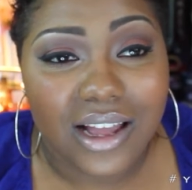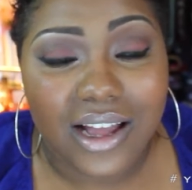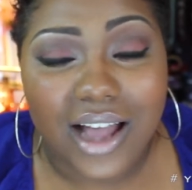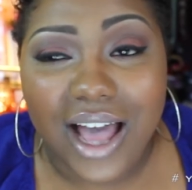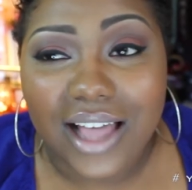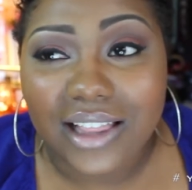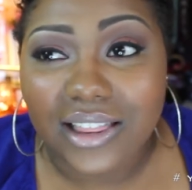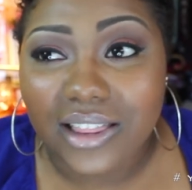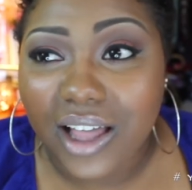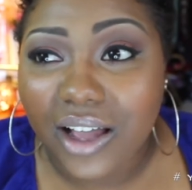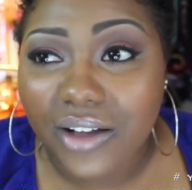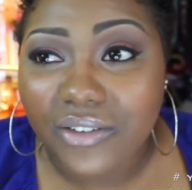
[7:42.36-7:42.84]

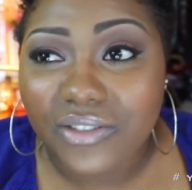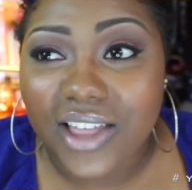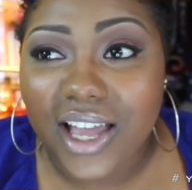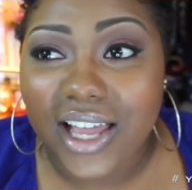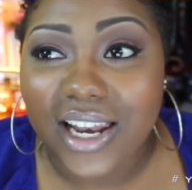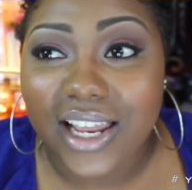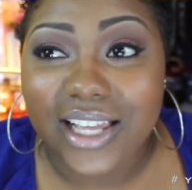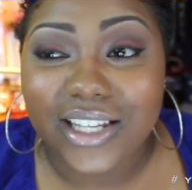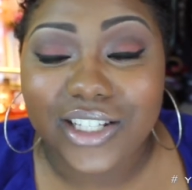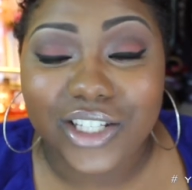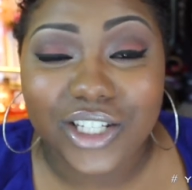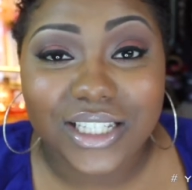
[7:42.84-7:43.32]
I love
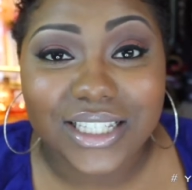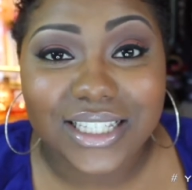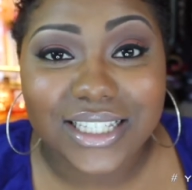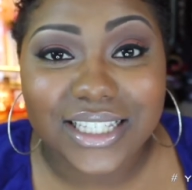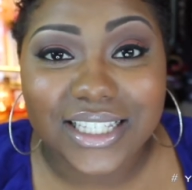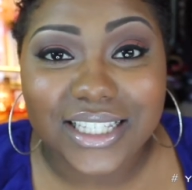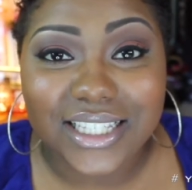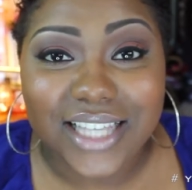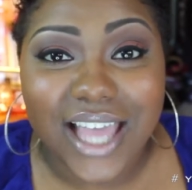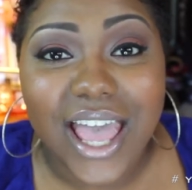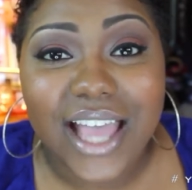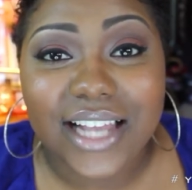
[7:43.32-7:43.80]
that it just
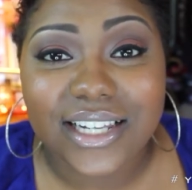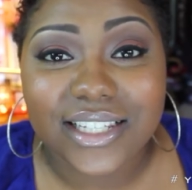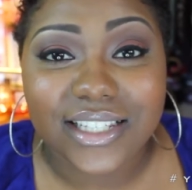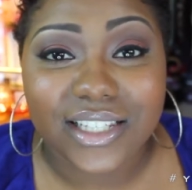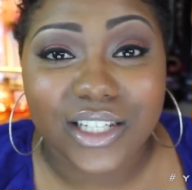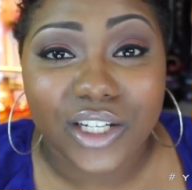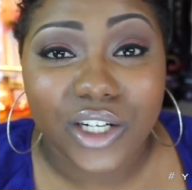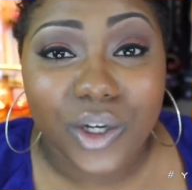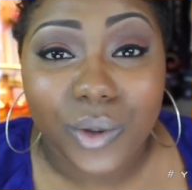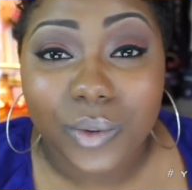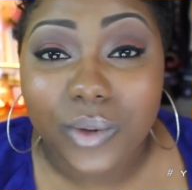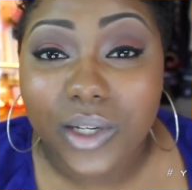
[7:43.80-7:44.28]

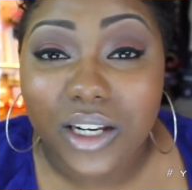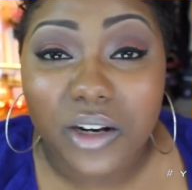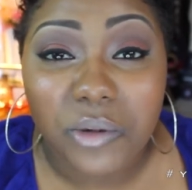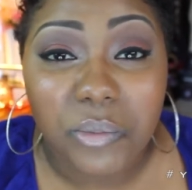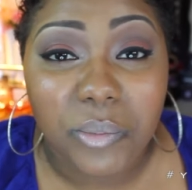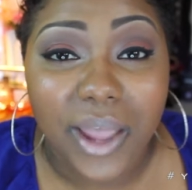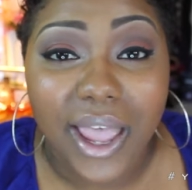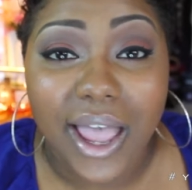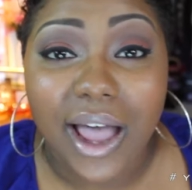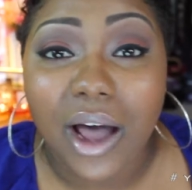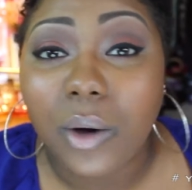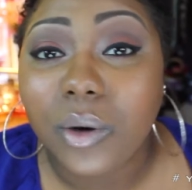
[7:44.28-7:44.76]
sets. You don't need a
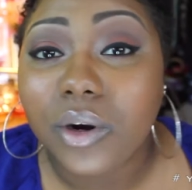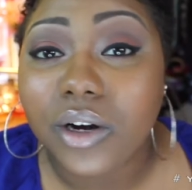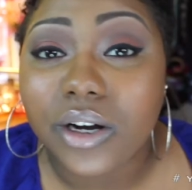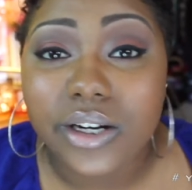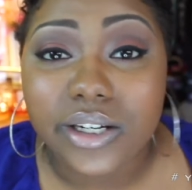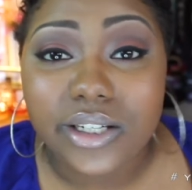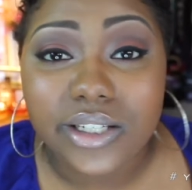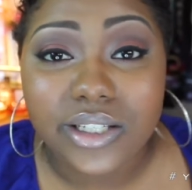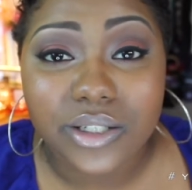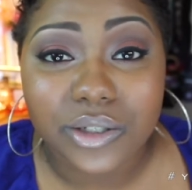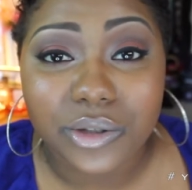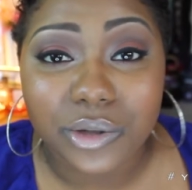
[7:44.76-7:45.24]

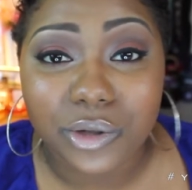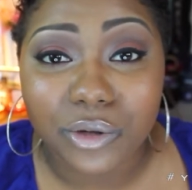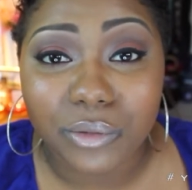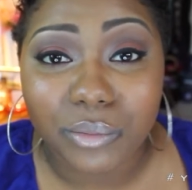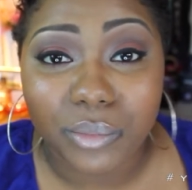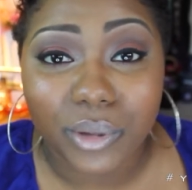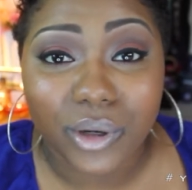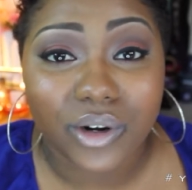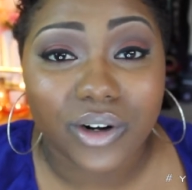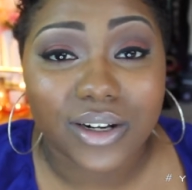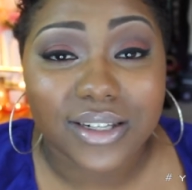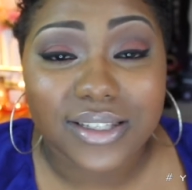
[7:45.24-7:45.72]
powder to
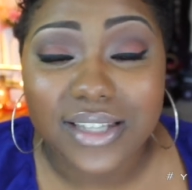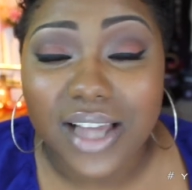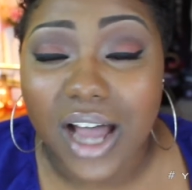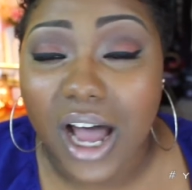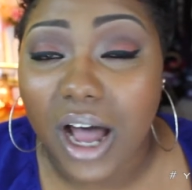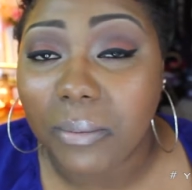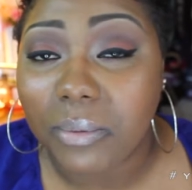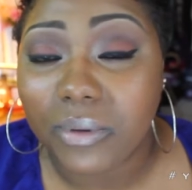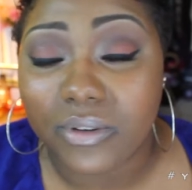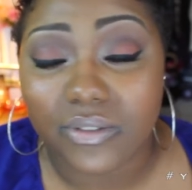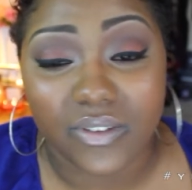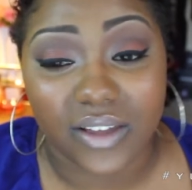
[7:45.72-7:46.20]
put on
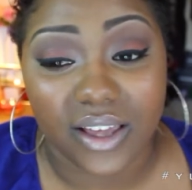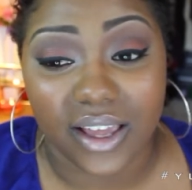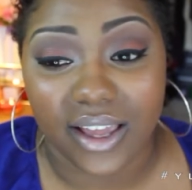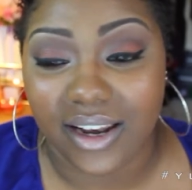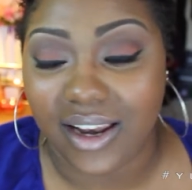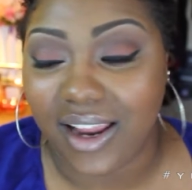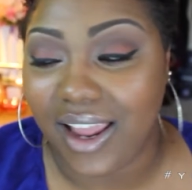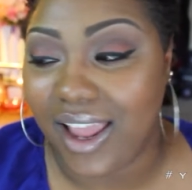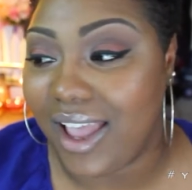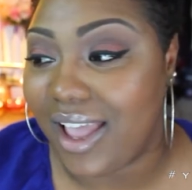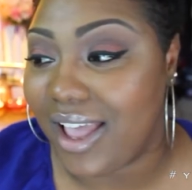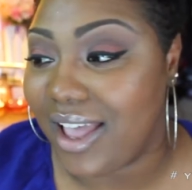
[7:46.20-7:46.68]
top of it,
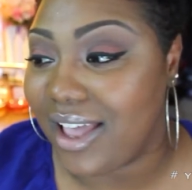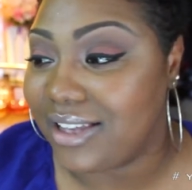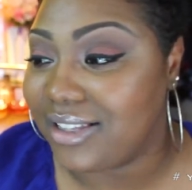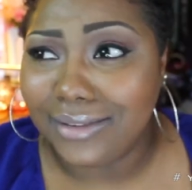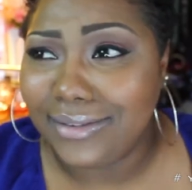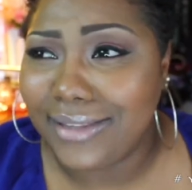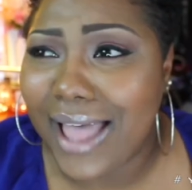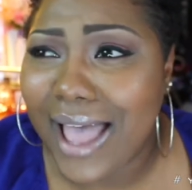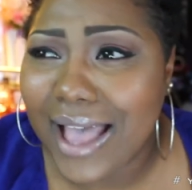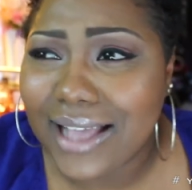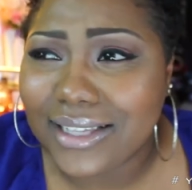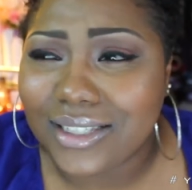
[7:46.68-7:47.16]
and it
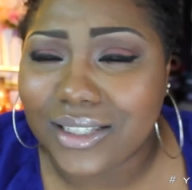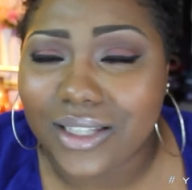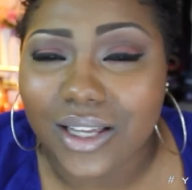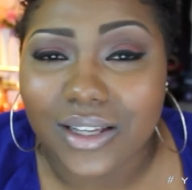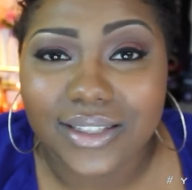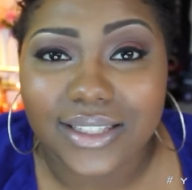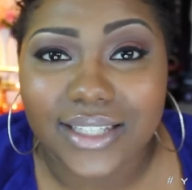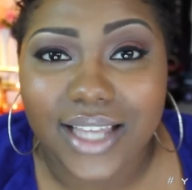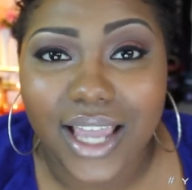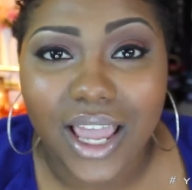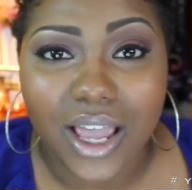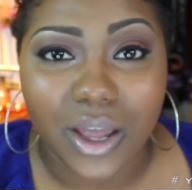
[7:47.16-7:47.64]
lasts
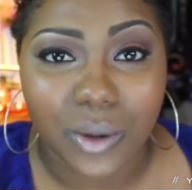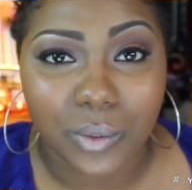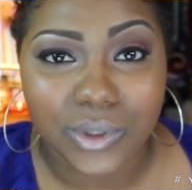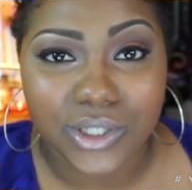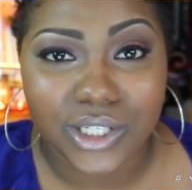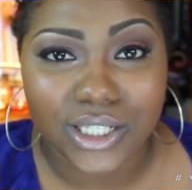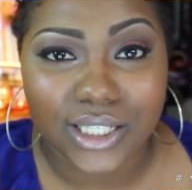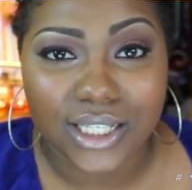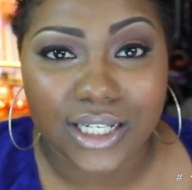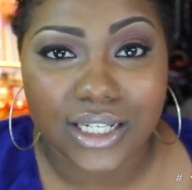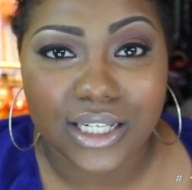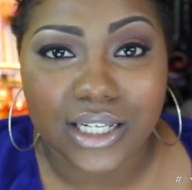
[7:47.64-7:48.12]
all day,
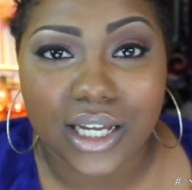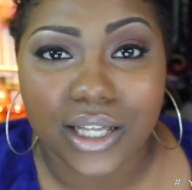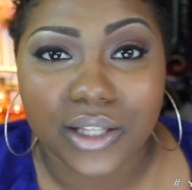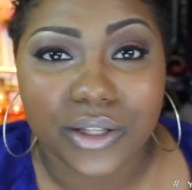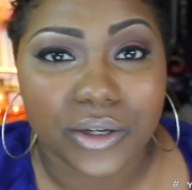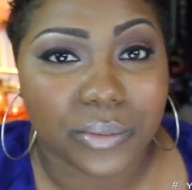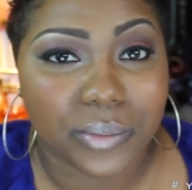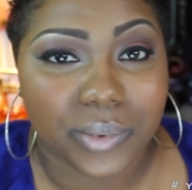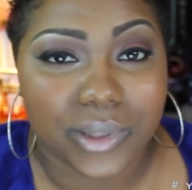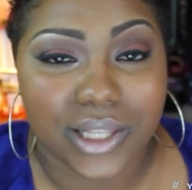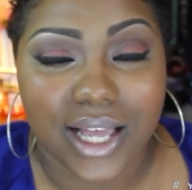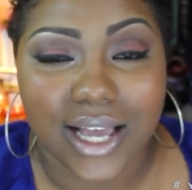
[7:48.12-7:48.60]
which is
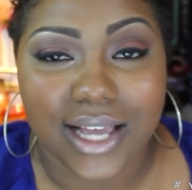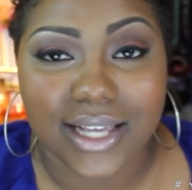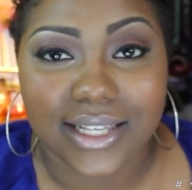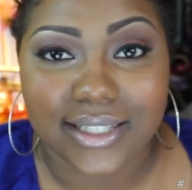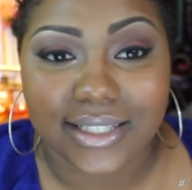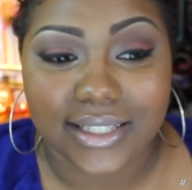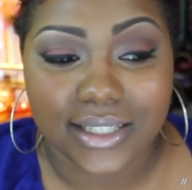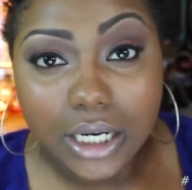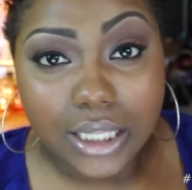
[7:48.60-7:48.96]
another plus.